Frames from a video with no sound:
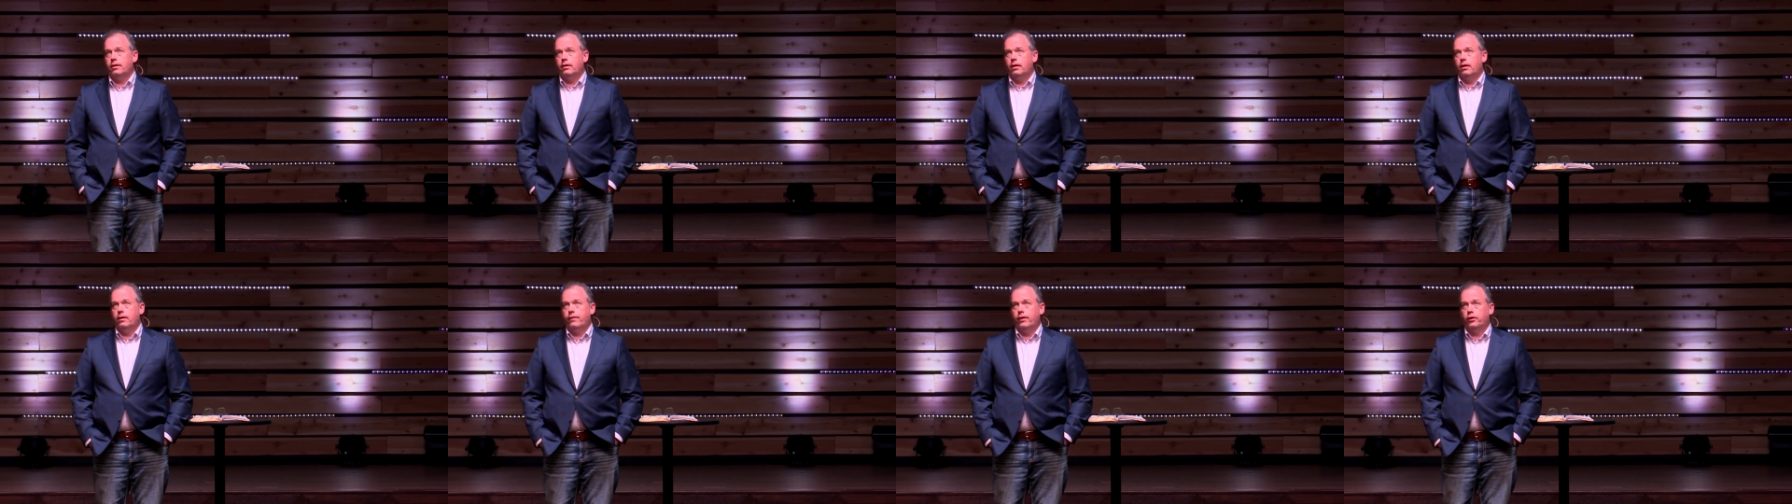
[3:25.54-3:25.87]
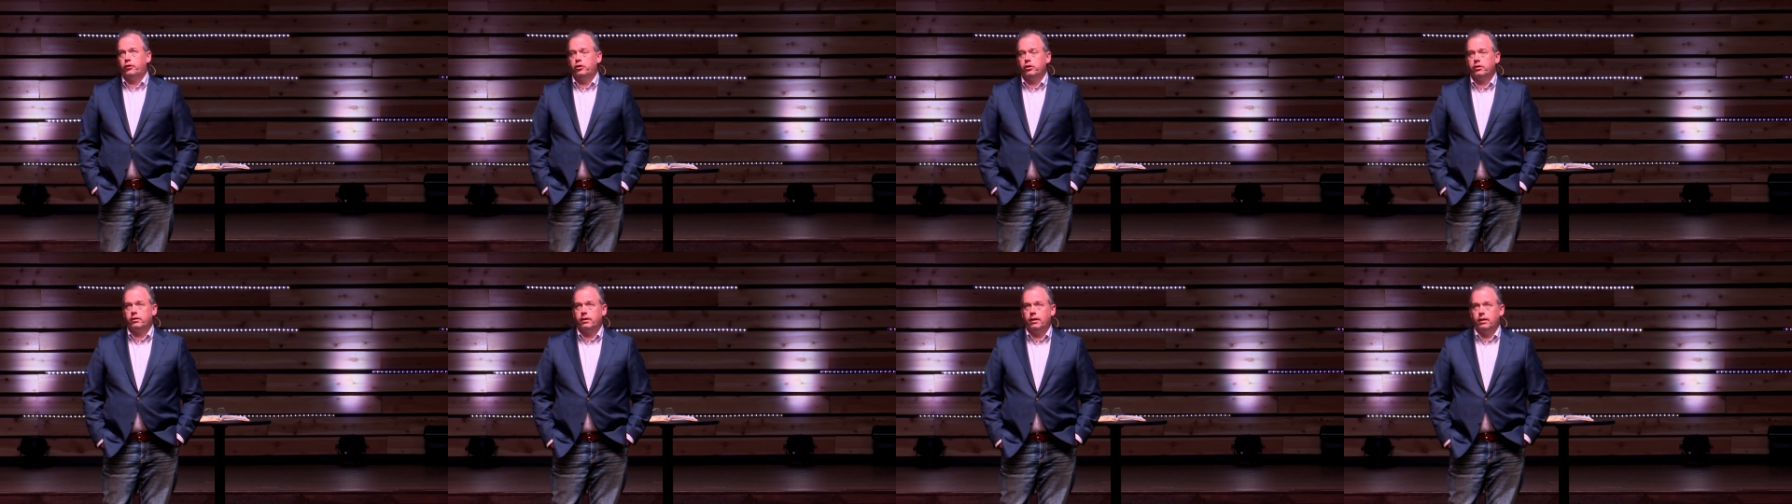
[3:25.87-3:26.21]
if I
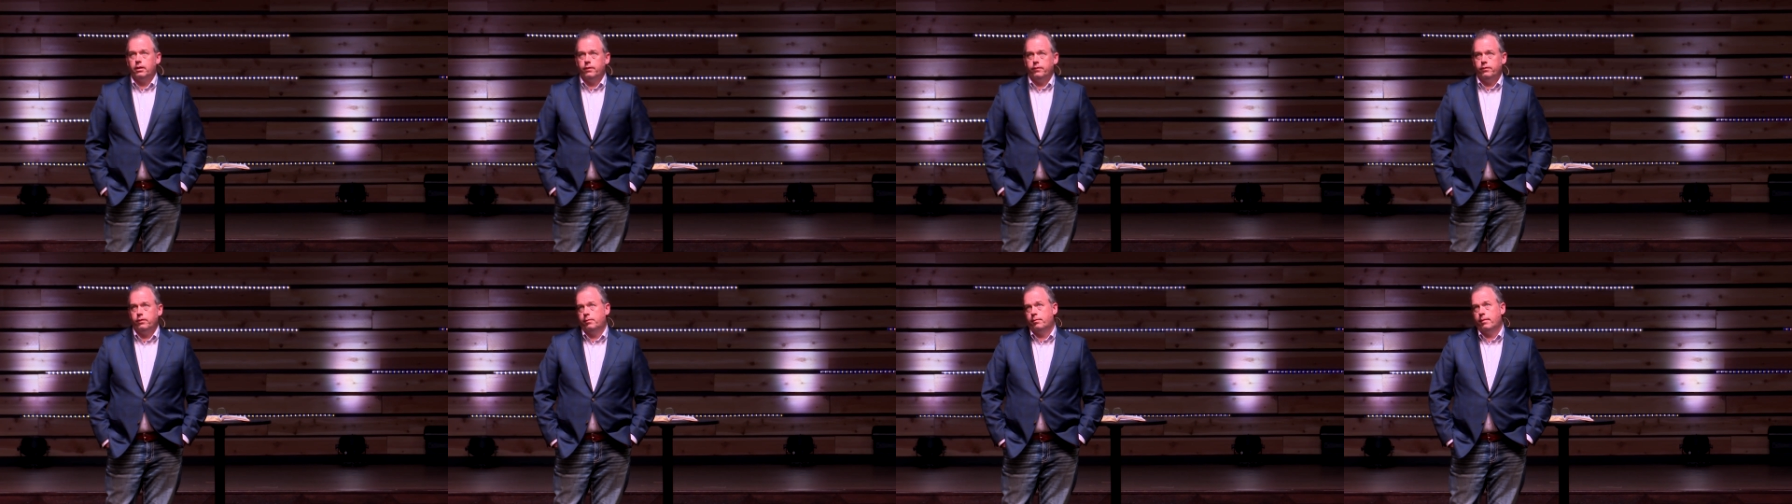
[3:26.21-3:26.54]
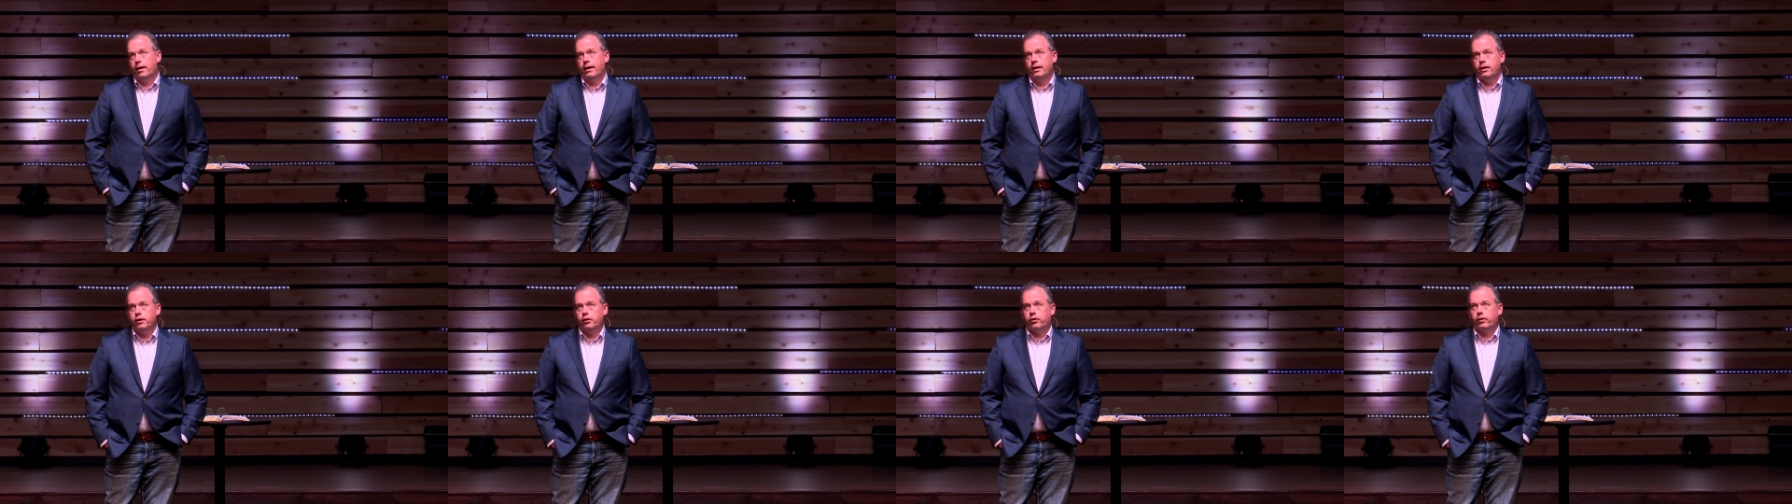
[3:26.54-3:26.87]
took
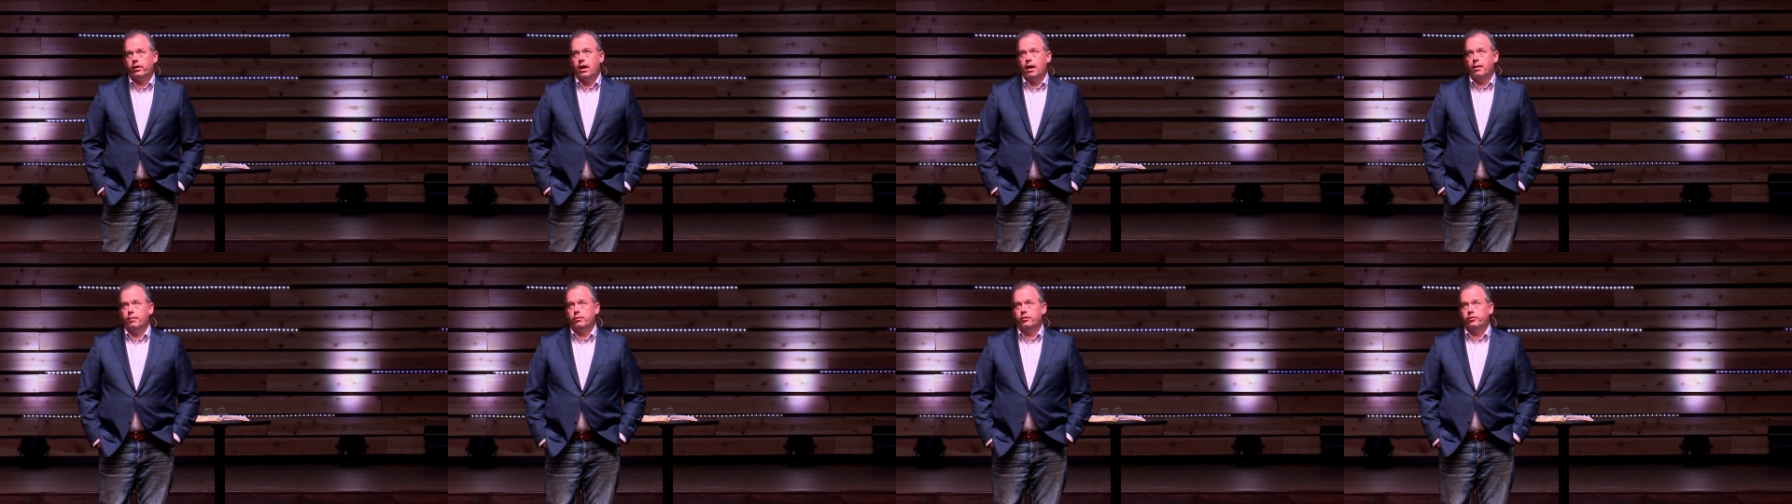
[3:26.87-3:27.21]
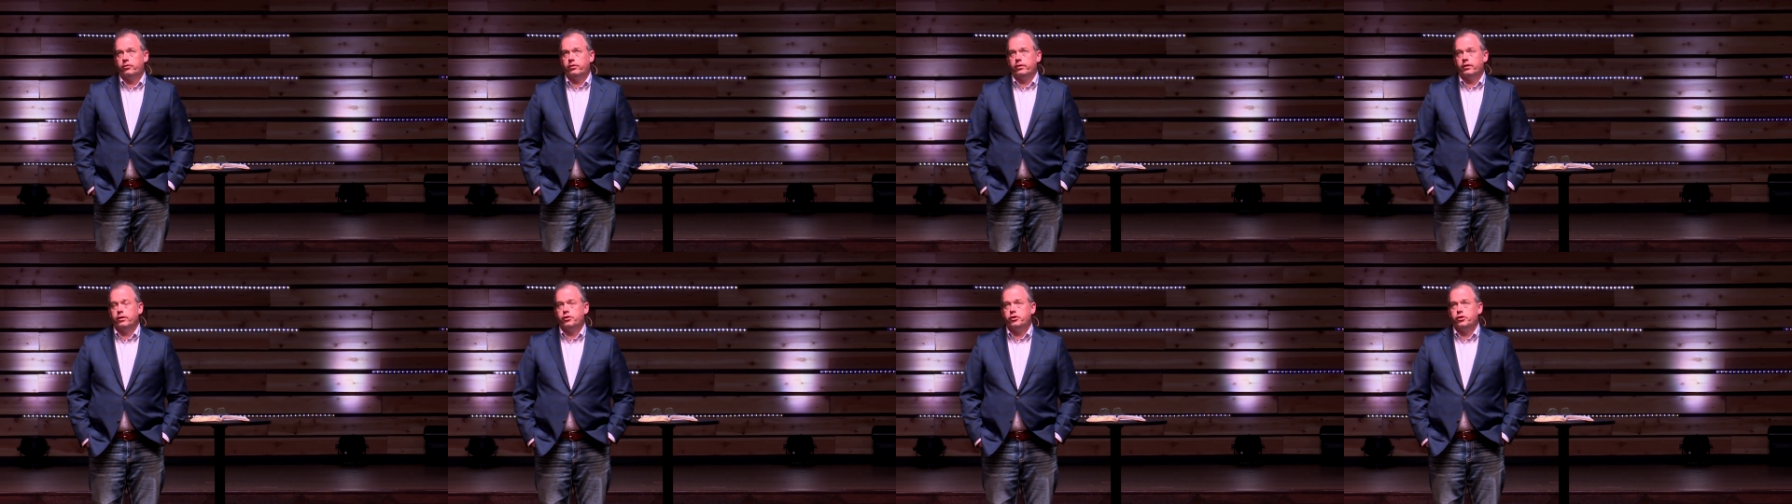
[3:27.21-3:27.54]
my Enneagram
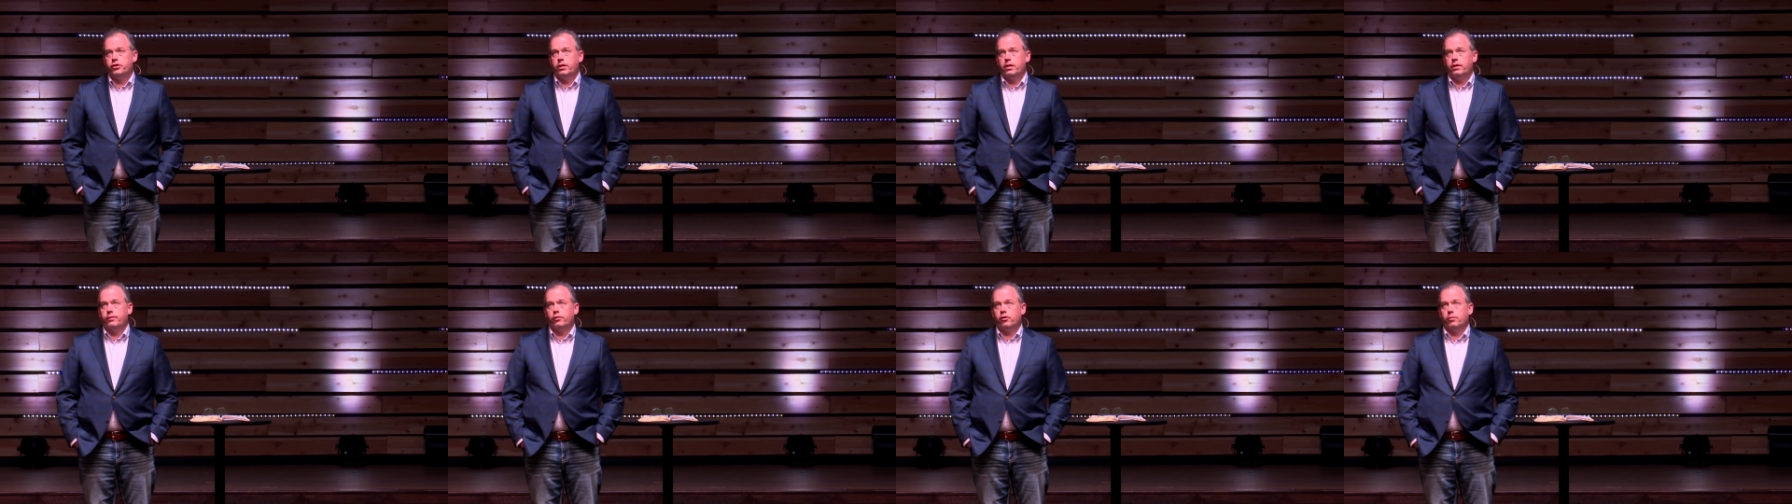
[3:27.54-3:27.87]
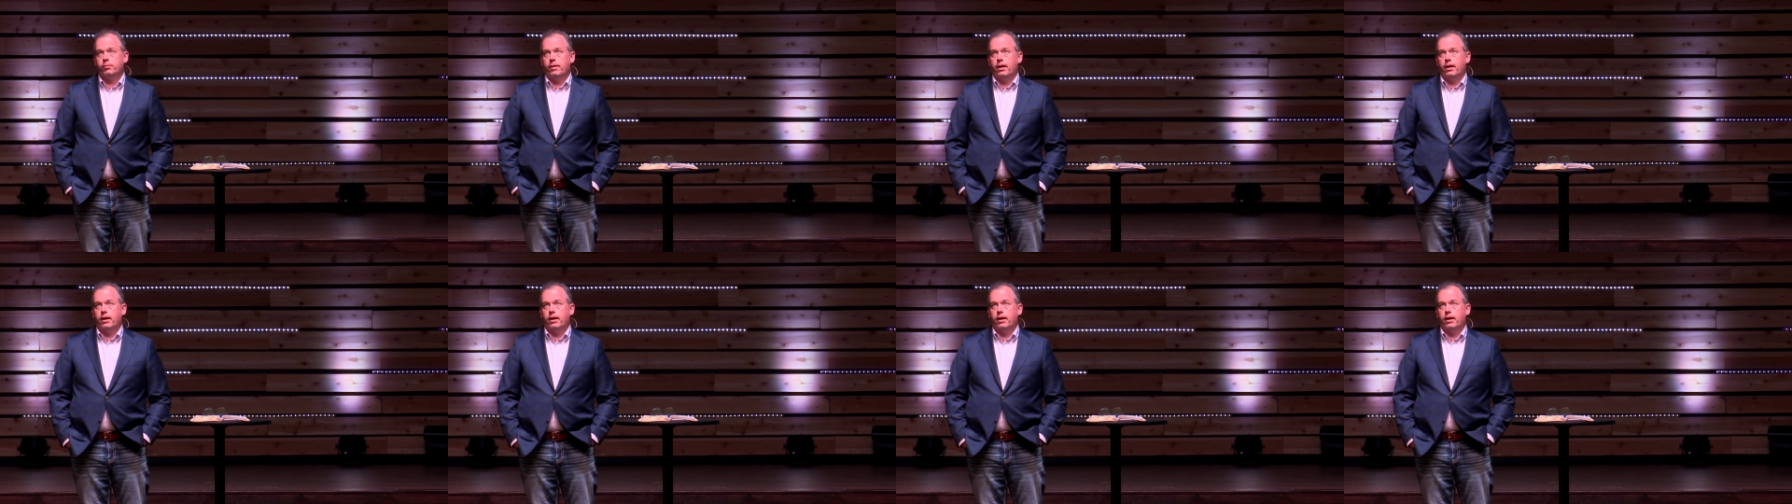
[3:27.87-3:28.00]
was the achiever,